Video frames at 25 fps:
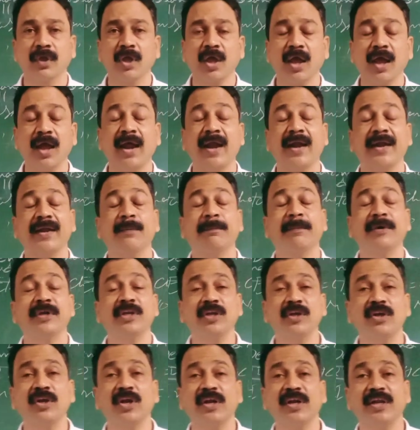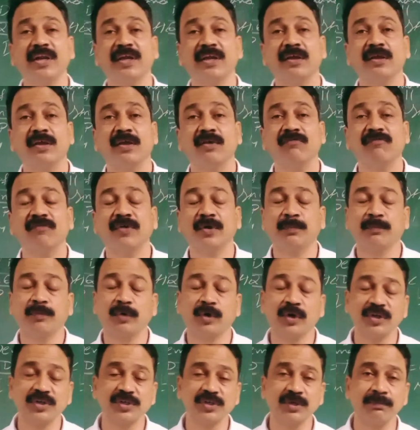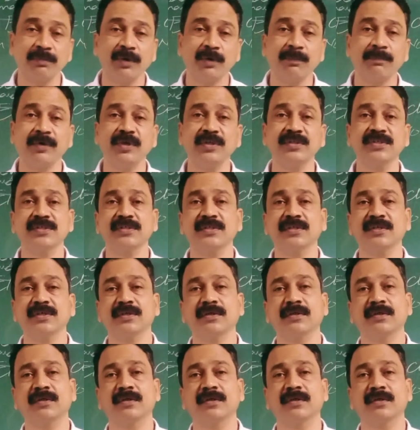and particularly for production purpose,